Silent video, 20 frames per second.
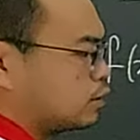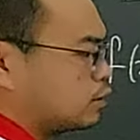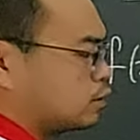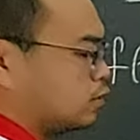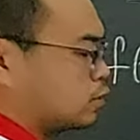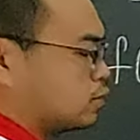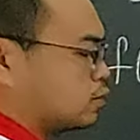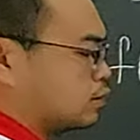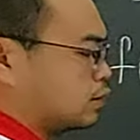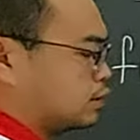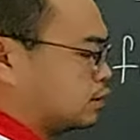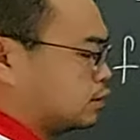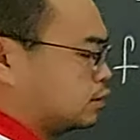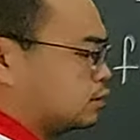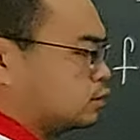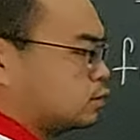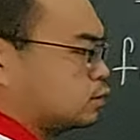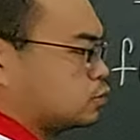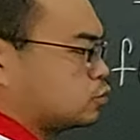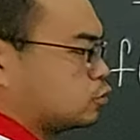Alright,
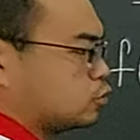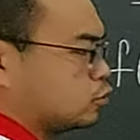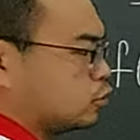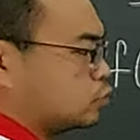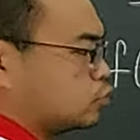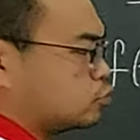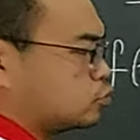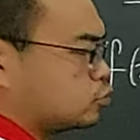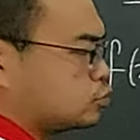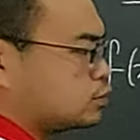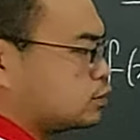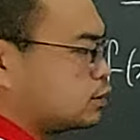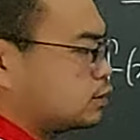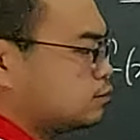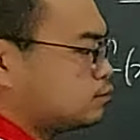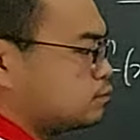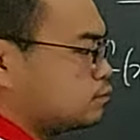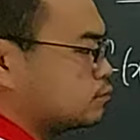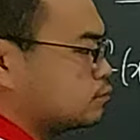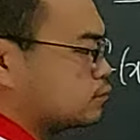so you
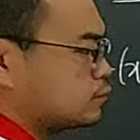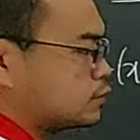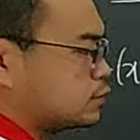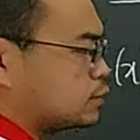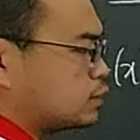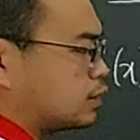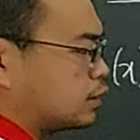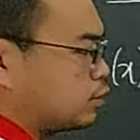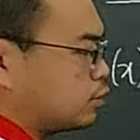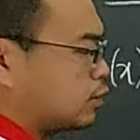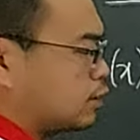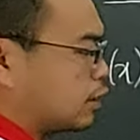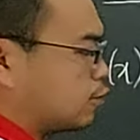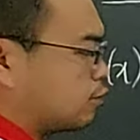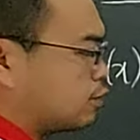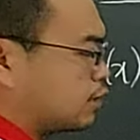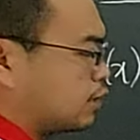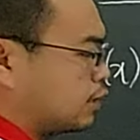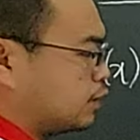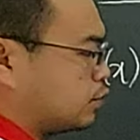choosing, then you
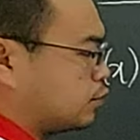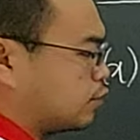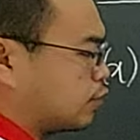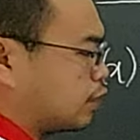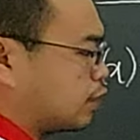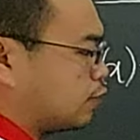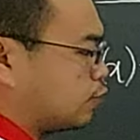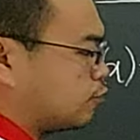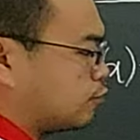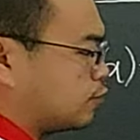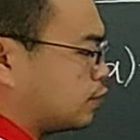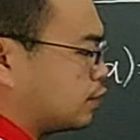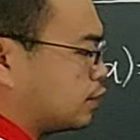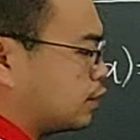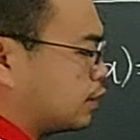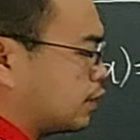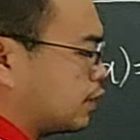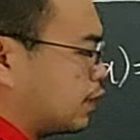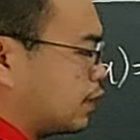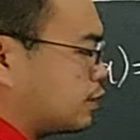calculate, you have
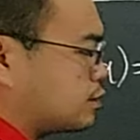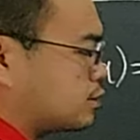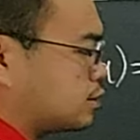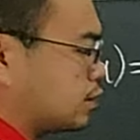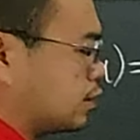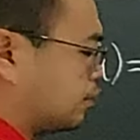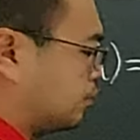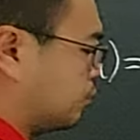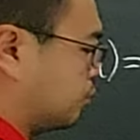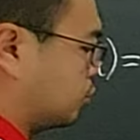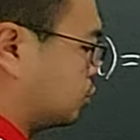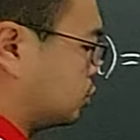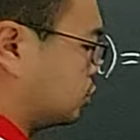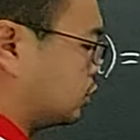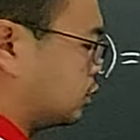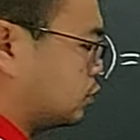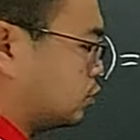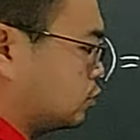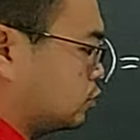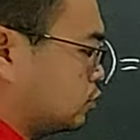x
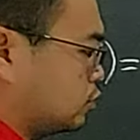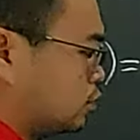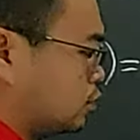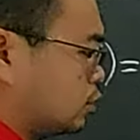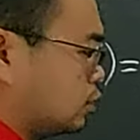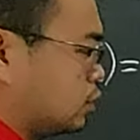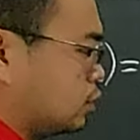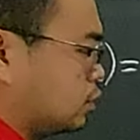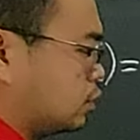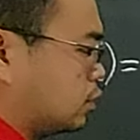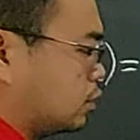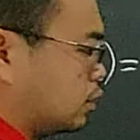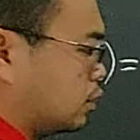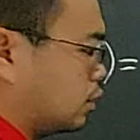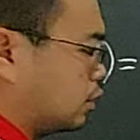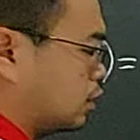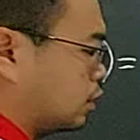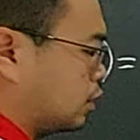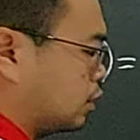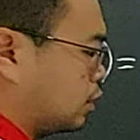approaching,
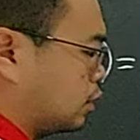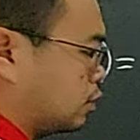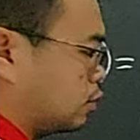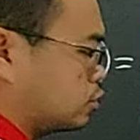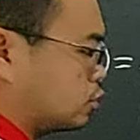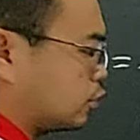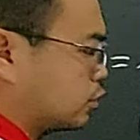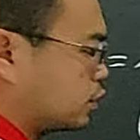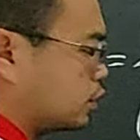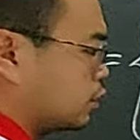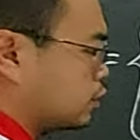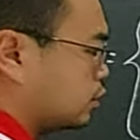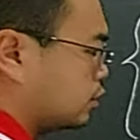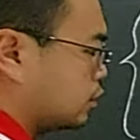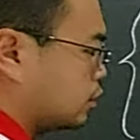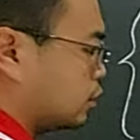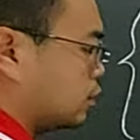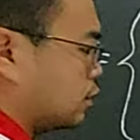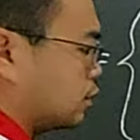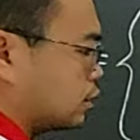
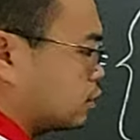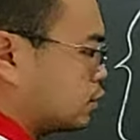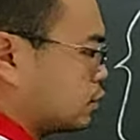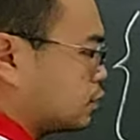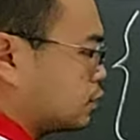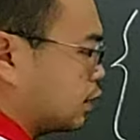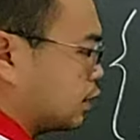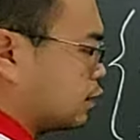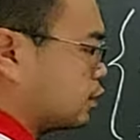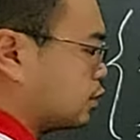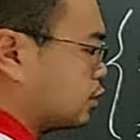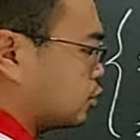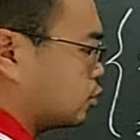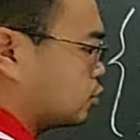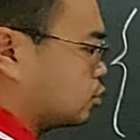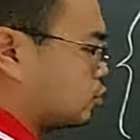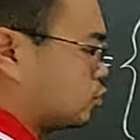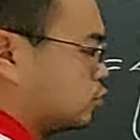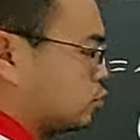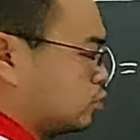then
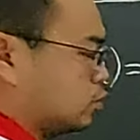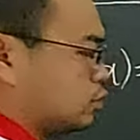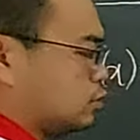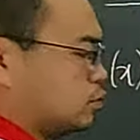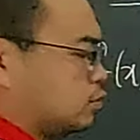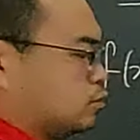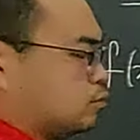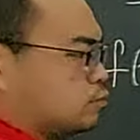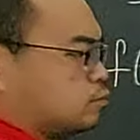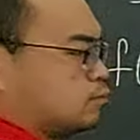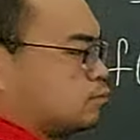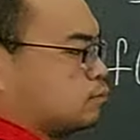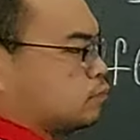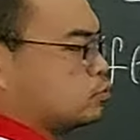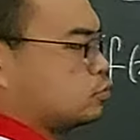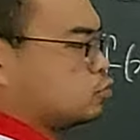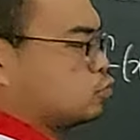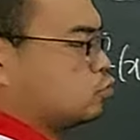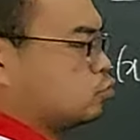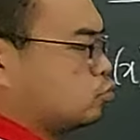you
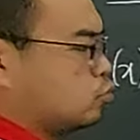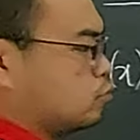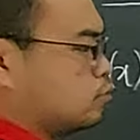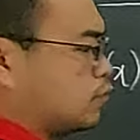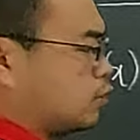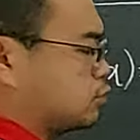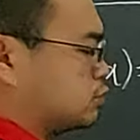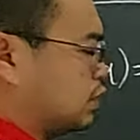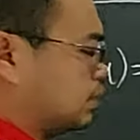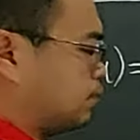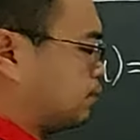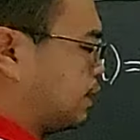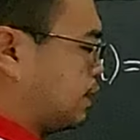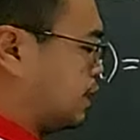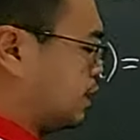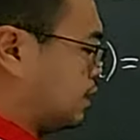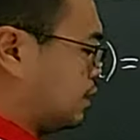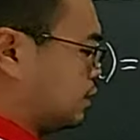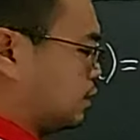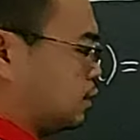2
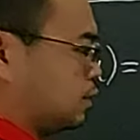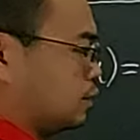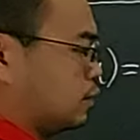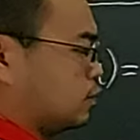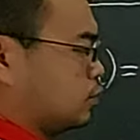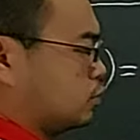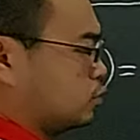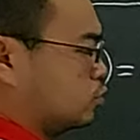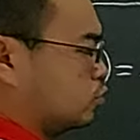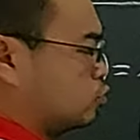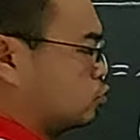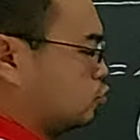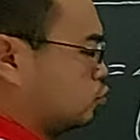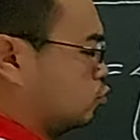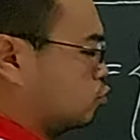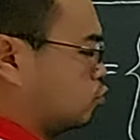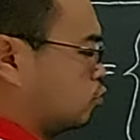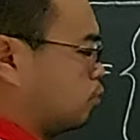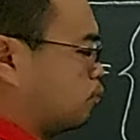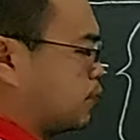multiply
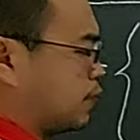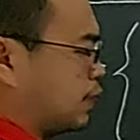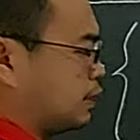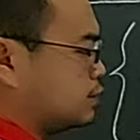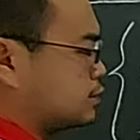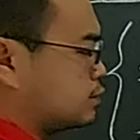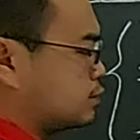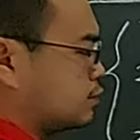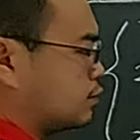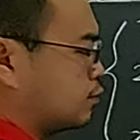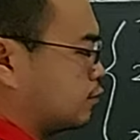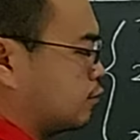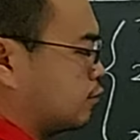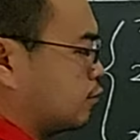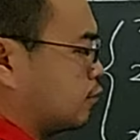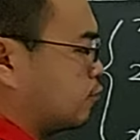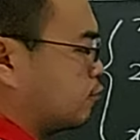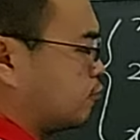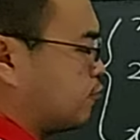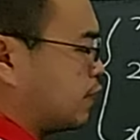2 plus
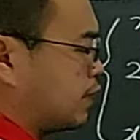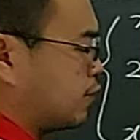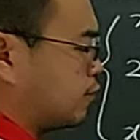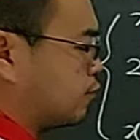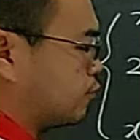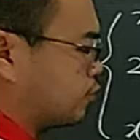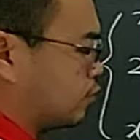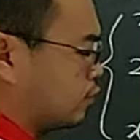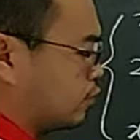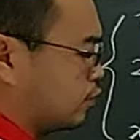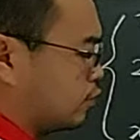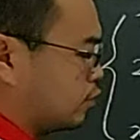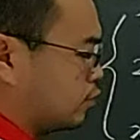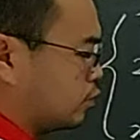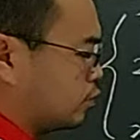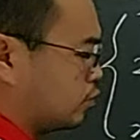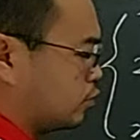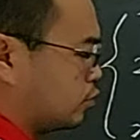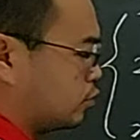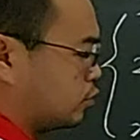5,
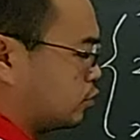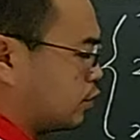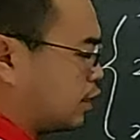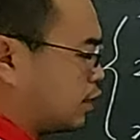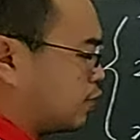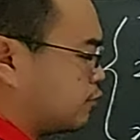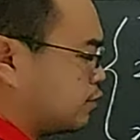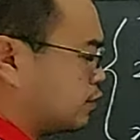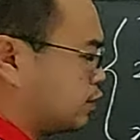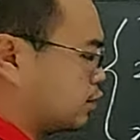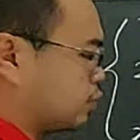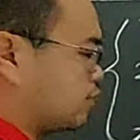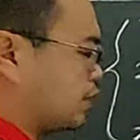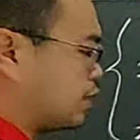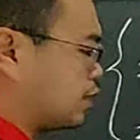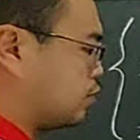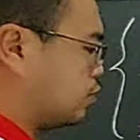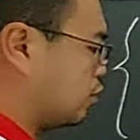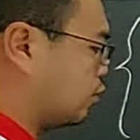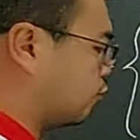you're having the
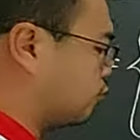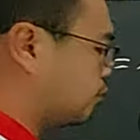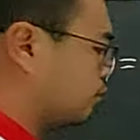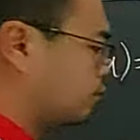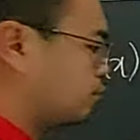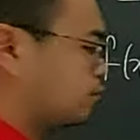value of